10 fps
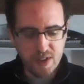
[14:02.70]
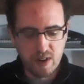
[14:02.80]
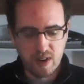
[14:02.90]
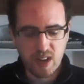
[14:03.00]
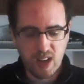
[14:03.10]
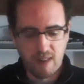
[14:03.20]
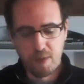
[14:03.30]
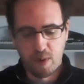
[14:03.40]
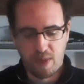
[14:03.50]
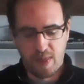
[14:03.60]
you're
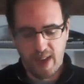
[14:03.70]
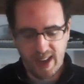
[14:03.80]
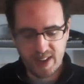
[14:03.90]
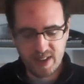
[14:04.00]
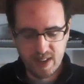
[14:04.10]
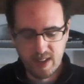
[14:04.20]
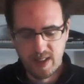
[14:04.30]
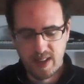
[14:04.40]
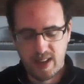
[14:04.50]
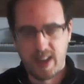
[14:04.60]
comfortable with that,
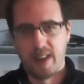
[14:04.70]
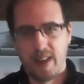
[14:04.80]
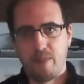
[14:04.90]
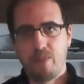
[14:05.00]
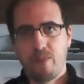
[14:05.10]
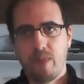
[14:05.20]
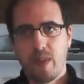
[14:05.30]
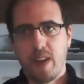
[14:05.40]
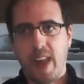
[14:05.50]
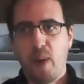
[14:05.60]
um,
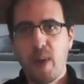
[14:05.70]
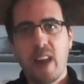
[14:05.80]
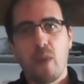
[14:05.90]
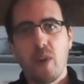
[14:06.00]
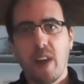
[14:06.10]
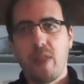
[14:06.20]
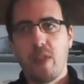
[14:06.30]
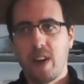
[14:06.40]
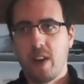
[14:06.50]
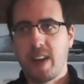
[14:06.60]
now we got to really
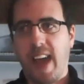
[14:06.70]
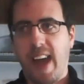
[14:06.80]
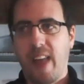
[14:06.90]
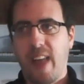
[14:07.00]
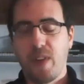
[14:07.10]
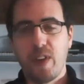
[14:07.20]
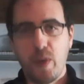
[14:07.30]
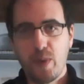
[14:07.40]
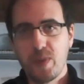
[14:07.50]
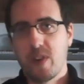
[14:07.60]
look, look at the
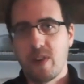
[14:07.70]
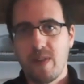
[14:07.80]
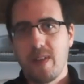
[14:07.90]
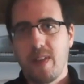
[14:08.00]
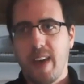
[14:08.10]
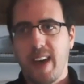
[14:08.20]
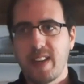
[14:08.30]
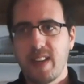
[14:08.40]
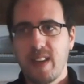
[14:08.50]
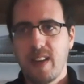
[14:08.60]
user
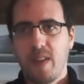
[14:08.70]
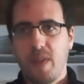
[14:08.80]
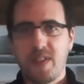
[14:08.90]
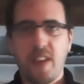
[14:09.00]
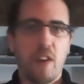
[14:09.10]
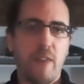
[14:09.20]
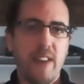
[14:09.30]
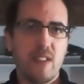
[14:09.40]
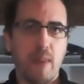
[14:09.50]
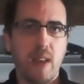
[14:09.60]
that this
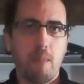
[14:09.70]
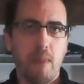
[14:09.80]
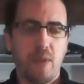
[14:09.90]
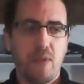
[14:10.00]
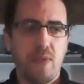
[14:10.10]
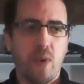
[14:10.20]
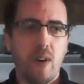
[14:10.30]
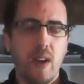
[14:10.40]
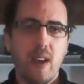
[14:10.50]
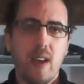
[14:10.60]
interface is being built
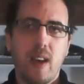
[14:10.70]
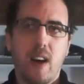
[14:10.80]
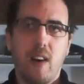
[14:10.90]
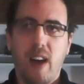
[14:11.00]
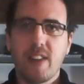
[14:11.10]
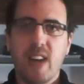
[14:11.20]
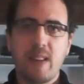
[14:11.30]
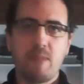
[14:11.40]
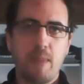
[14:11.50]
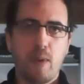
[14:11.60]
for. A lot of
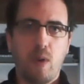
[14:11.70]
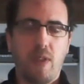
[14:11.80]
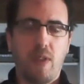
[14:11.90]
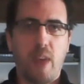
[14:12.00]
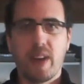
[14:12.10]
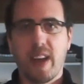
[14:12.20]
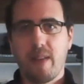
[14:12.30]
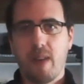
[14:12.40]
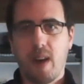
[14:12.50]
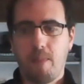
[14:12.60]
times people, they will get
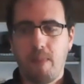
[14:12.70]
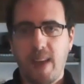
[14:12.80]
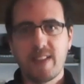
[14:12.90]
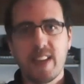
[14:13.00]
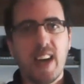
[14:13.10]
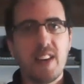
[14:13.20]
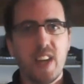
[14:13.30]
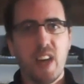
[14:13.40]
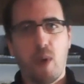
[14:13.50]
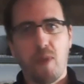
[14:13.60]
a, a basic
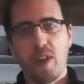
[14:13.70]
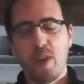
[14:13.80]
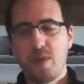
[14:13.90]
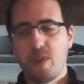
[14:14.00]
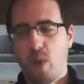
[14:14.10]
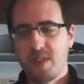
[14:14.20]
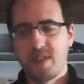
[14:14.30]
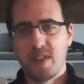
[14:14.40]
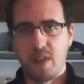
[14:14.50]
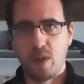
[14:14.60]
idea of what the user wants
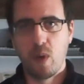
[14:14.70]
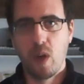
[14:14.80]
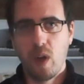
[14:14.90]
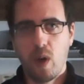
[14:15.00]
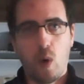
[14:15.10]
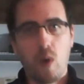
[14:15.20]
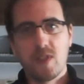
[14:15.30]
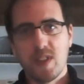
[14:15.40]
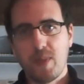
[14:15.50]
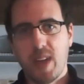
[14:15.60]
to do, or
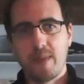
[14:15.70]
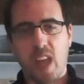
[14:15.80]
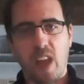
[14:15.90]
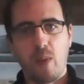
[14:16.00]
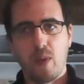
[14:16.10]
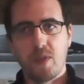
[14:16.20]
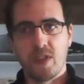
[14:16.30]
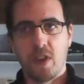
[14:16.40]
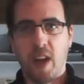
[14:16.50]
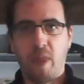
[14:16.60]
sometimes they will
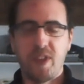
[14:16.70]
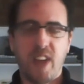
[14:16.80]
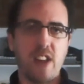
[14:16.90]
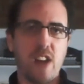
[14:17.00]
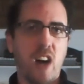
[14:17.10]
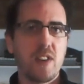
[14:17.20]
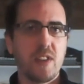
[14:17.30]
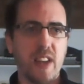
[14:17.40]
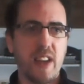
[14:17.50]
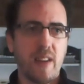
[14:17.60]
just look at the
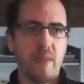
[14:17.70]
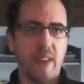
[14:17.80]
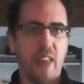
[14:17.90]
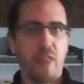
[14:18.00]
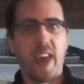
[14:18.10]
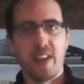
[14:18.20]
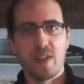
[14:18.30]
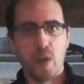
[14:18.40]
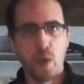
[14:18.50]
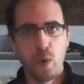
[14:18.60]
technology and think it's
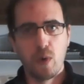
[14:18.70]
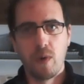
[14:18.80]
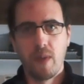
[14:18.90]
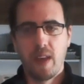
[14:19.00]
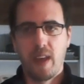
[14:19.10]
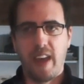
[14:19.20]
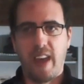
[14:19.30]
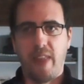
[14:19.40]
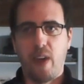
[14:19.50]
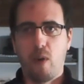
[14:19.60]
cool,
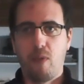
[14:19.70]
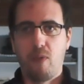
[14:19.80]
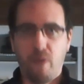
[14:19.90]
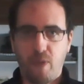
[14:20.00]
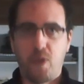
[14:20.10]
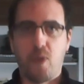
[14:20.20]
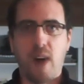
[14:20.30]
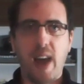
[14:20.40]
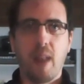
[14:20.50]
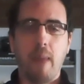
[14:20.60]
and they'll
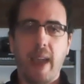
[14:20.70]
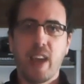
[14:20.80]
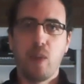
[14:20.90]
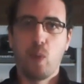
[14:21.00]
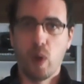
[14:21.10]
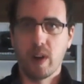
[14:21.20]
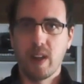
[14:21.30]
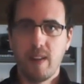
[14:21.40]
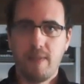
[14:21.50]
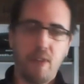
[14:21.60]
try to make it work
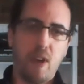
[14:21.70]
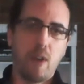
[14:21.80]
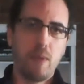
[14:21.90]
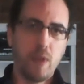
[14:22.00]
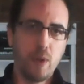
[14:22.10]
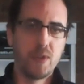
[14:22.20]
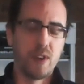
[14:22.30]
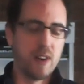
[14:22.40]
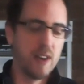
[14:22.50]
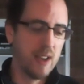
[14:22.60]
for their
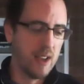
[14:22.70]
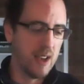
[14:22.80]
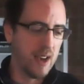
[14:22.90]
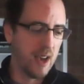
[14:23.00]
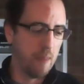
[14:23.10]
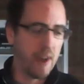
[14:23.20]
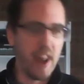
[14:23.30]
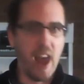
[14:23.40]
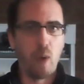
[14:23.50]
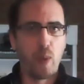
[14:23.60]
user. Uh, but
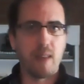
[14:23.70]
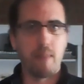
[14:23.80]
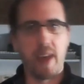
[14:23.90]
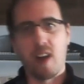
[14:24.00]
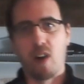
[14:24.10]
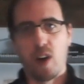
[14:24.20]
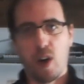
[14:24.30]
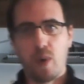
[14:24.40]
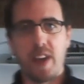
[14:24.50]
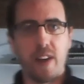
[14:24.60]
now we can make our
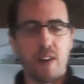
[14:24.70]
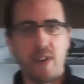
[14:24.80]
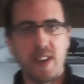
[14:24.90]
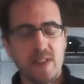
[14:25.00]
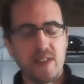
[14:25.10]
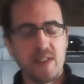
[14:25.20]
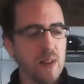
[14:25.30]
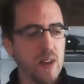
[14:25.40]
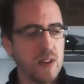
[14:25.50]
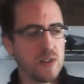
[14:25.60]
own interfaces
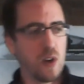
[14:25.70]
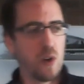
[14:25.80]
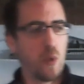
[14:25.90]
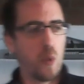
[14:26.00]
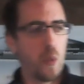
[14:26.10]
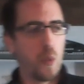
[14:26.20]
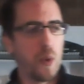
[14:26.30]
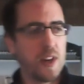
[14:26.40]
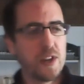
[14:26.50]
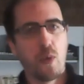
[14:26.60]
so
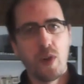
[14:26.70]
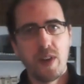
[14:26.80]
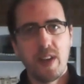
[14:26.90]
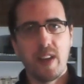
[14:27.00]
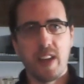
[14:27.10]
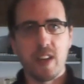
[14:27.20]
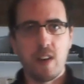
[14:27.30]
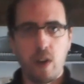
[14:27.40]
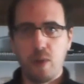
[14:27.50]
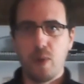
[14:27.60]
we should really
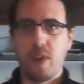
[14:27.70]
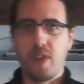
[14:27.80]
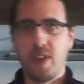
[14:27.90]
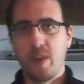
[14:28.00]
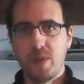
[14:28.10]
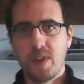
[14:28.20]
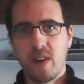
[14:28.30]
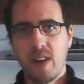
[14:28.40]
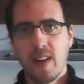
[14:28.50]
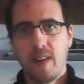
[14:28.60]
include the
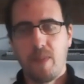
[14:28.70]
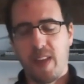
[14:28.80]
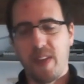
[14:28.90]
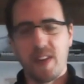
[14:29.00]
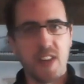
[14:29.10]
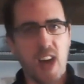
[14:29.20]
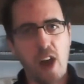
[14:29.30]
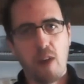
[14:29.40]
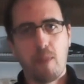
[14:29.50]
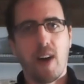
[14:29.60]
user in the
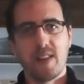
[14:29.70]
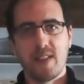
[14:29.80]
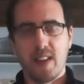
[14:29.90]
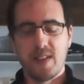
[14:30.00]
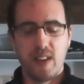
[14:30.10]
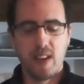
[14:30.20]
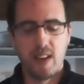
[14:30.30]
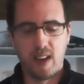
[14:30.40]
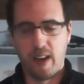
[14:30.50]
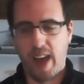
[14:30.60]
entire process.
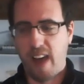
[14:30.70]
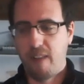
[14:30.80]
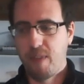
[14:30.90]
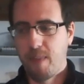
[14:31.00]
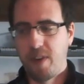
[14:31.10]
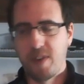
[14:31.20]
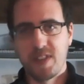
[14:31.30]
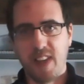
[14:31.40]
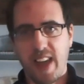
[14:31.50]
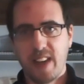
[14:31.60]
Uh, have them
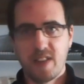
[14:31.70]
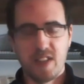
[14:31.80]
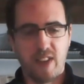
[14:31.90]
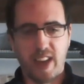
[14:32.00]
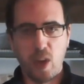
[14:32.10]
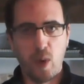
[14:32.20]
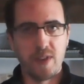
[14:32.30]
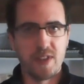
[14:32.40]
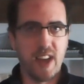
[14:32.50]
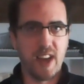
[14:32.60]
understand, just like you
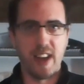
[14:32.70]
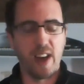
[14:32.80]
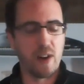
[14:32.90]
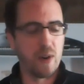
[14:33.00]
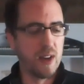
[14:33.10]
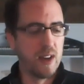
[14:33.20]
understand now,